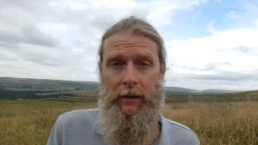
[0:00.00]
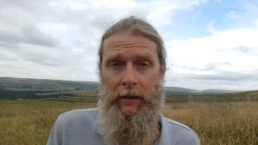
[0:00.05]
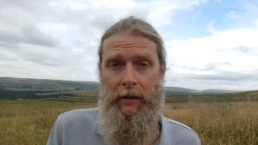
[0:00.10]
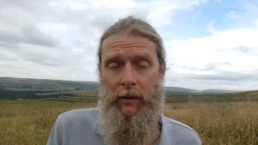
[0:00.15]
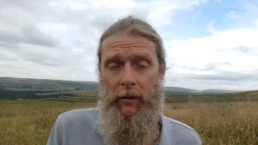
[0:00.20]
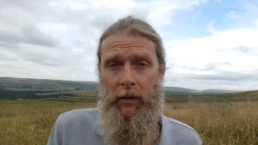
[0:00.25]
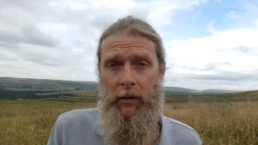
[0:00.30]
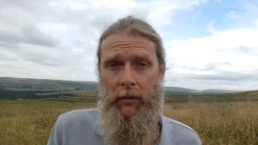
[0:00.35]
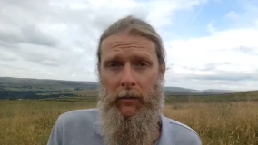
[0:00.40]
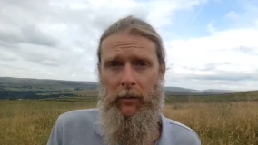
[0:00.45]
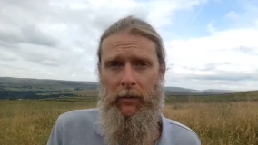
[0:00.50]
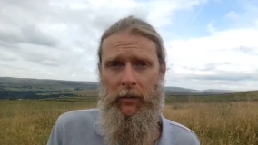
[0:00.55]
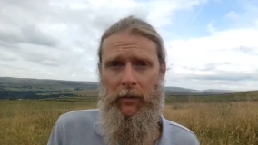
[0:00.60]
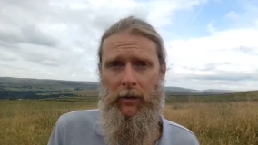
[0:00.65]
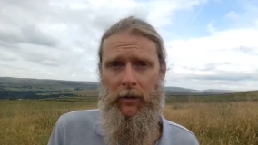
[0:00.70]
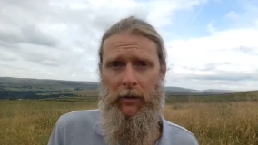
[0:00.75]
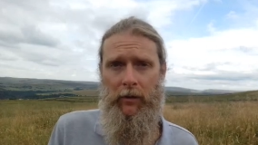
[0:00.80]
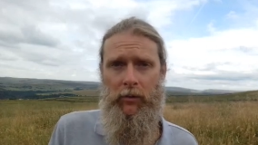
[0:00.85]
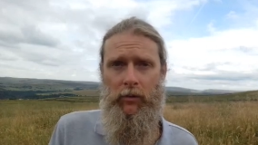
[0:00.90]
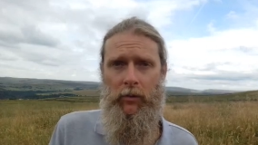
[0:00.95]
you know,
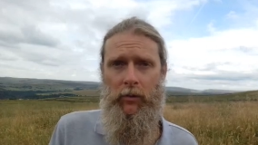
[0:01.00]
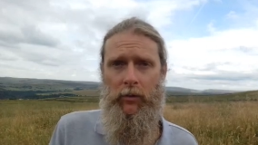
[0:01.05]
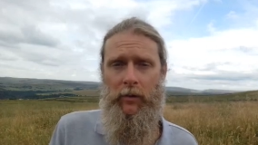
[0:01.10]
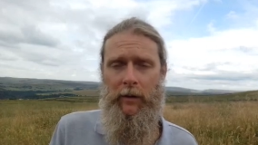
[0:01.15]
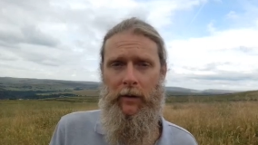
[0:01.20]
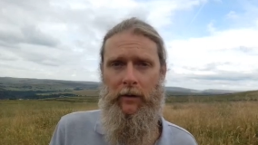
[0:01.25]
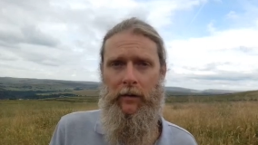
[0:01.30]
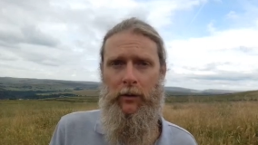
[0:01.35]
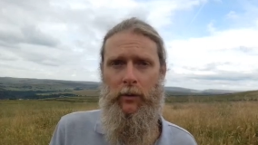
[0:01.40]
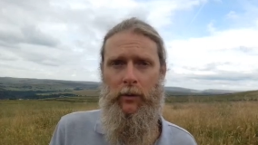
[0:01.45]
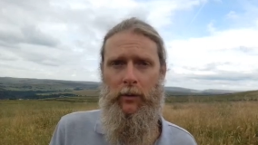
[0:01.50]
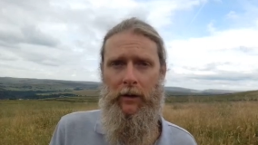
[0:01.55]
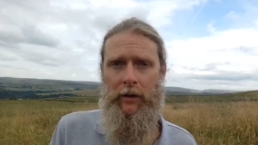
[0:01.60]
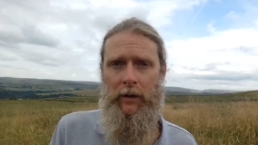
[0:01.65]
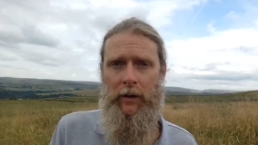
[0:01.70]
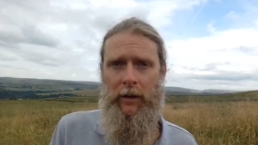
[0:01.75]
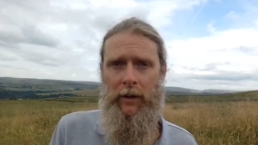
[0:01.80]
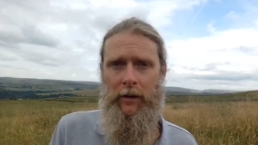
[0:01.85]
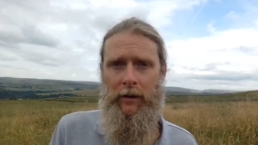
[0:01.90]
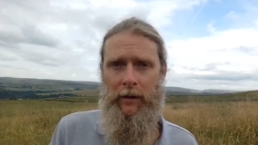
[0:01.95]
the truth is you
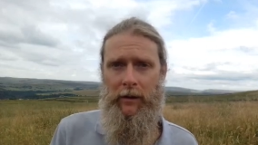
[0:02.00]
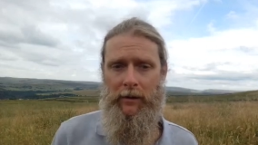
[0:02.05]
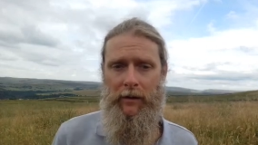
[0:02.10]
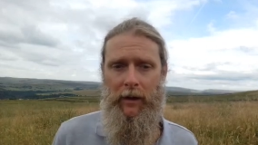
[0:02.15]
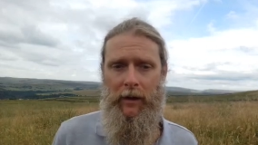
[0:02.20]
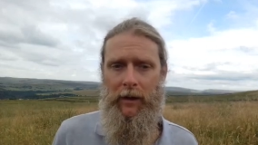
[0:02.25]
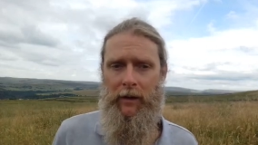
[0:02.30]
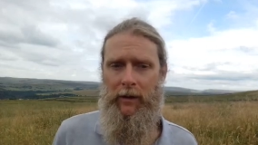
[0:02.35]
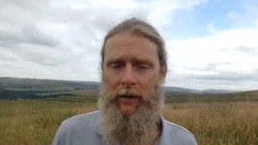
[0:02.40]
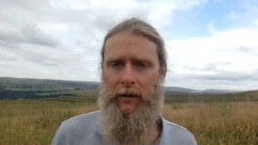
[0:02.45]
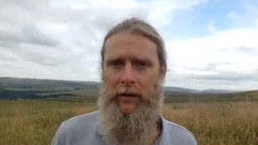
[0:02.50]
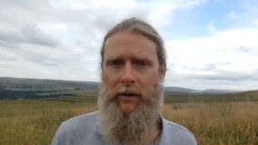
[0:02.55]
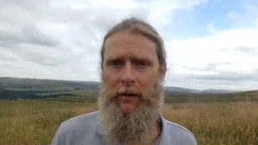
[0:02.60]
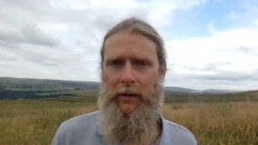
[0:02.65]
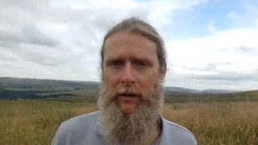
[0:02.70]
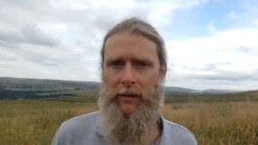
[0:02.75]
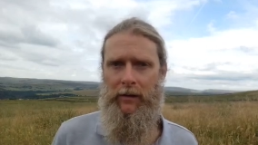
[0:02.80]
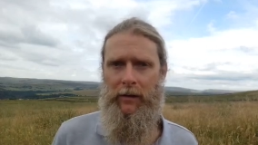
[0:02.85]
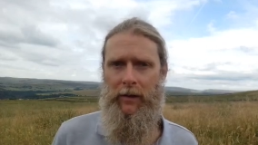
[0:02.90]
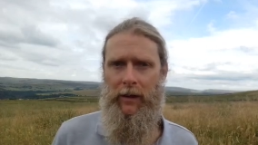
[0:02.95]
can learn this. I learned
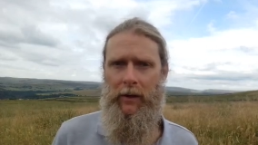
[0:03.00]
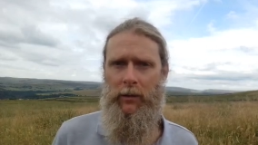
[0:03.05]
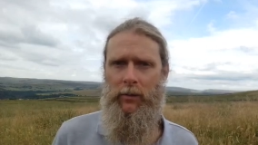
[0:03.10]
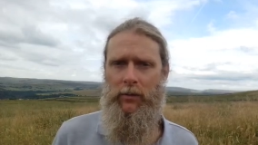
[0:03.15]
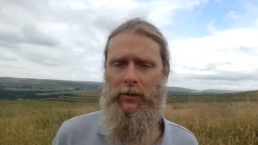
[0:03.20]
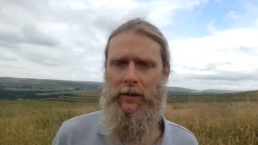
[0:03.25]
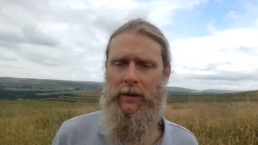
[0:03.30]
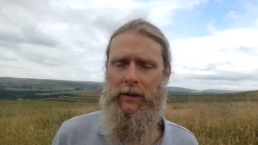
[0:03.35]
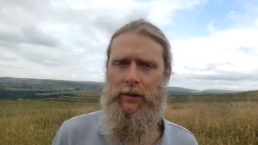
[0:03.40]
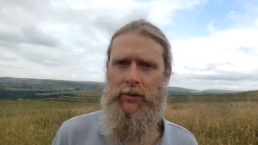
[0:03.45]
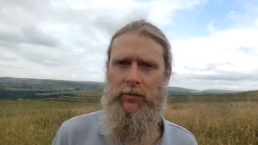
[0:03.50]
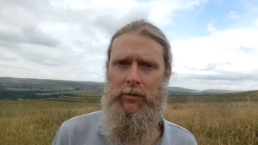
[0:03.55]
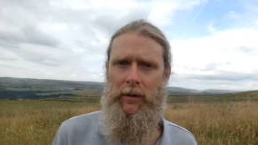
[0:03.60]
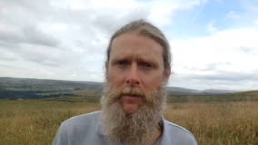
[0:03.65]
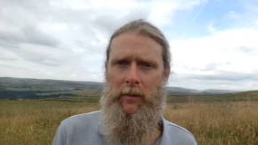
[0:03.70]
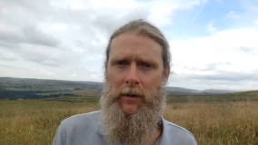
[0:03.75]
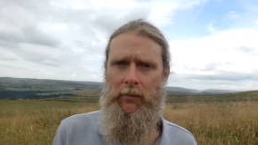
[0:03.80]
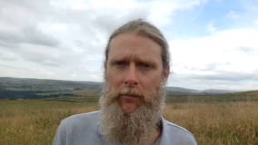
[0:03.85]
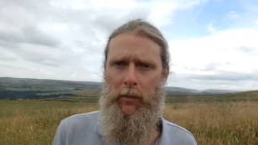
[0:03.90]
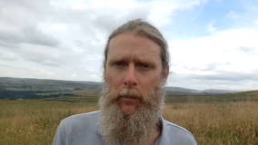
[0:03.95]
this. I was
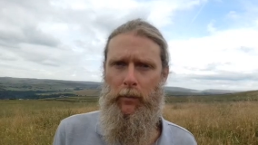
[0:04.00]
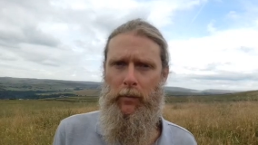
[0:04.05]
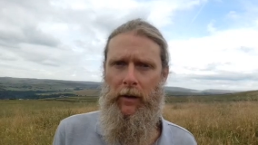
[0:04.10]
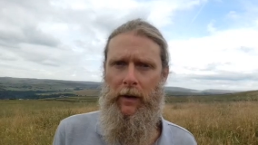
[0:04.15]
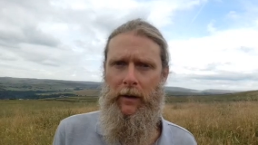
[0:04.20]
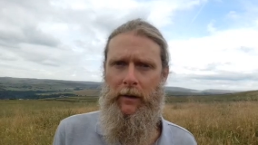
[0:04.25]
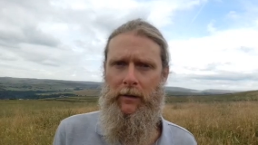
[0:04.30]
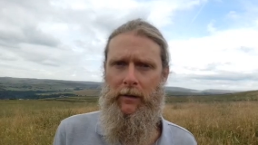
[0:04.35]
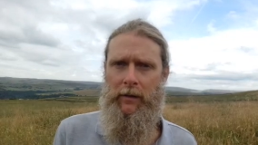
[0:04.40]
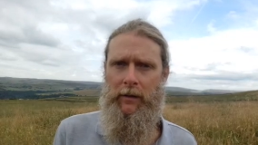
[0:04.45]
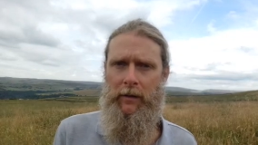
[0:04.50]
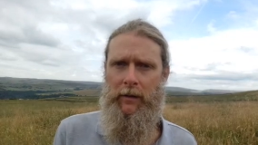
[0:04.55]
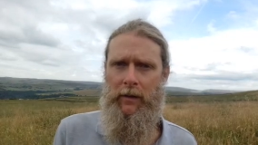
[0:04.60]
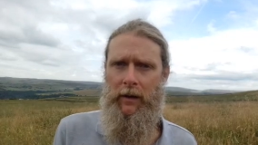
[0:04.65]
extremely repressed.